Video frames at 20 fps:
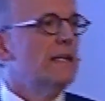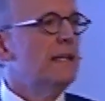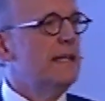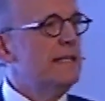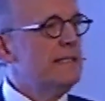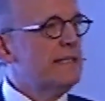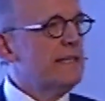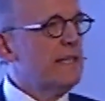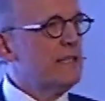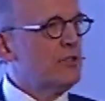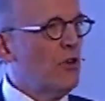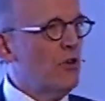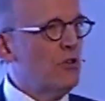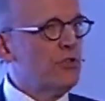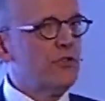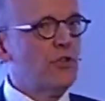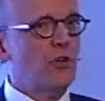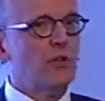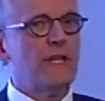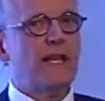This has
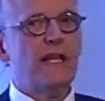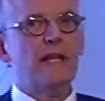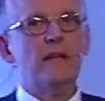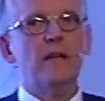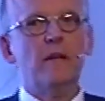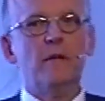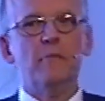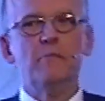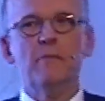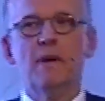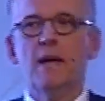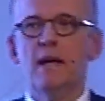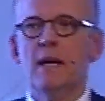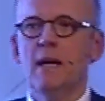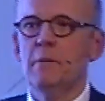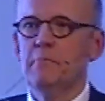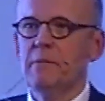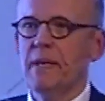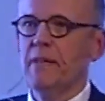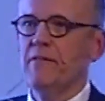also then
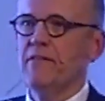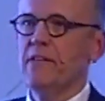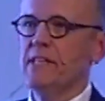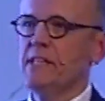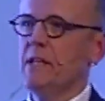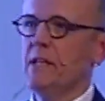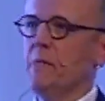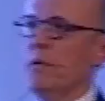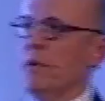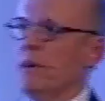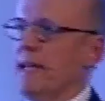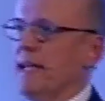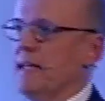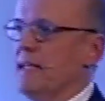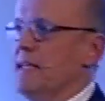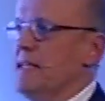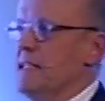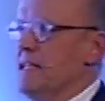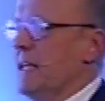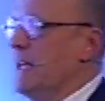been visible then,
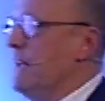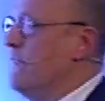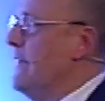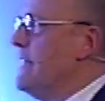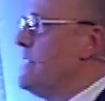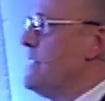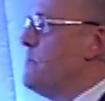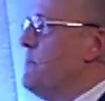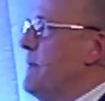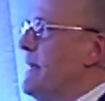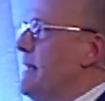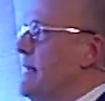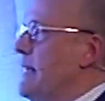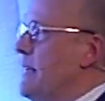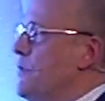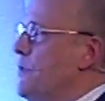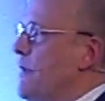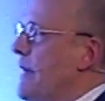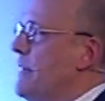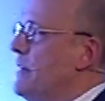this investment
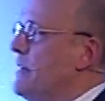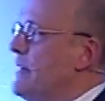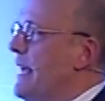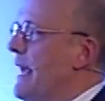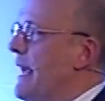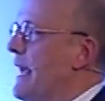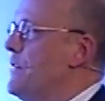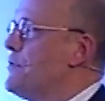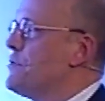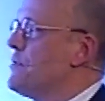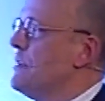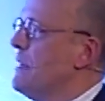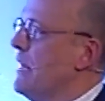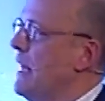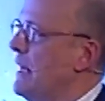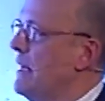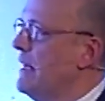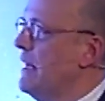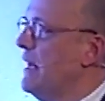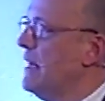into education
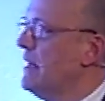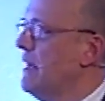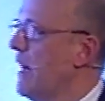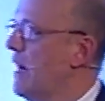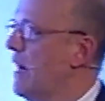and